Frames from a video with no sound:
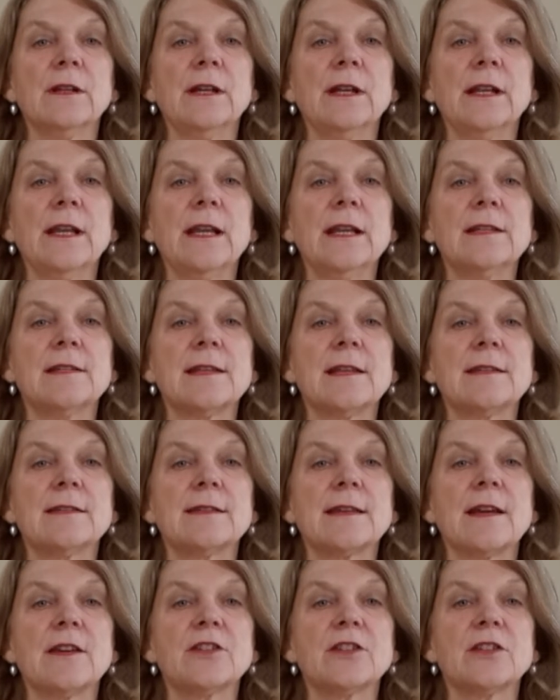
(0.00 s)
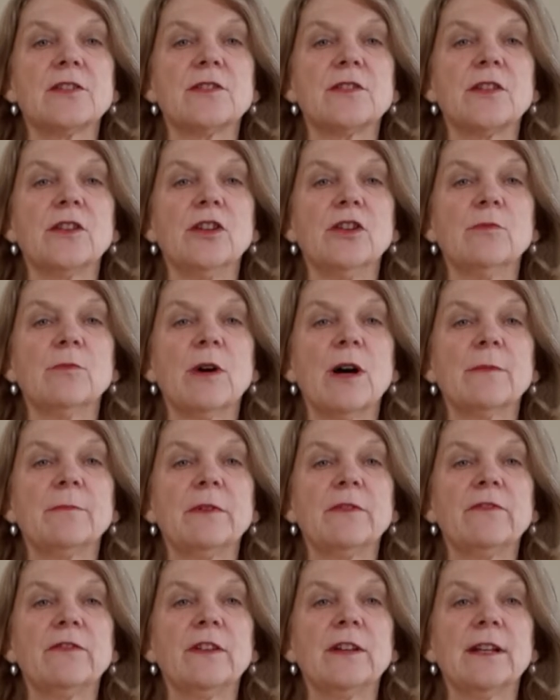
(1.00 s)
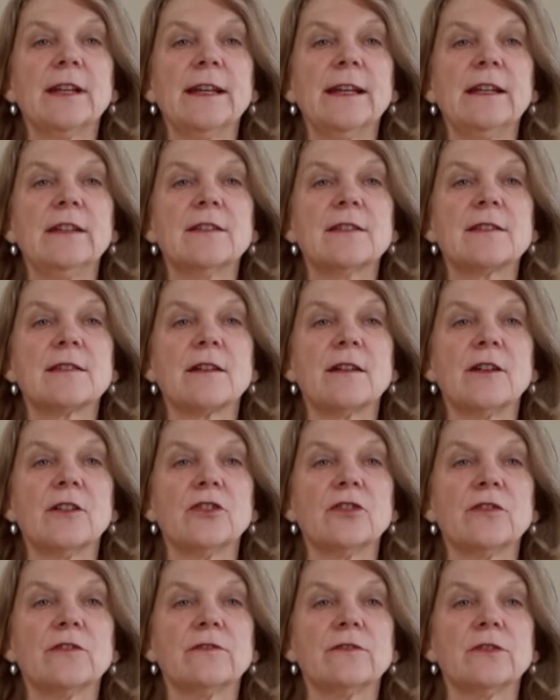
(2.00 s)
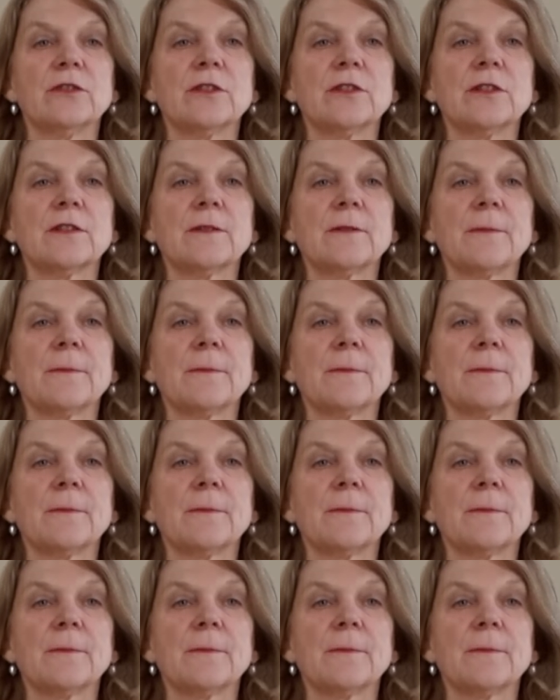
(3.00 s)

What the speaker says: and any sensations that you might be feeling inside your foot.